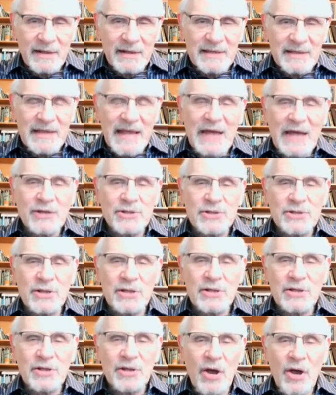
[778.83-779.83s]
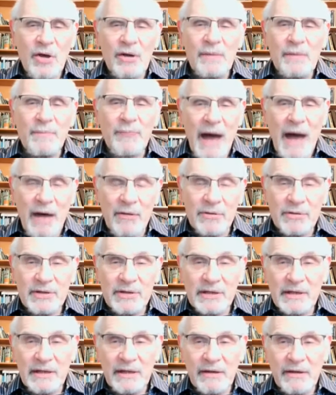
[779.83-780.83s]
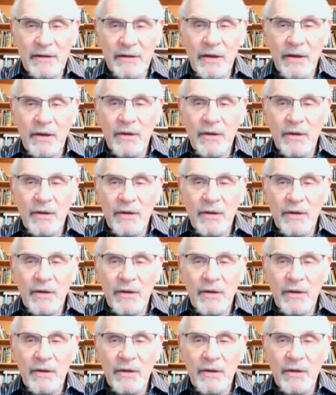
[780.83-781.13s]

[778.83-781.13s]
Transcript: Sanctions are a policy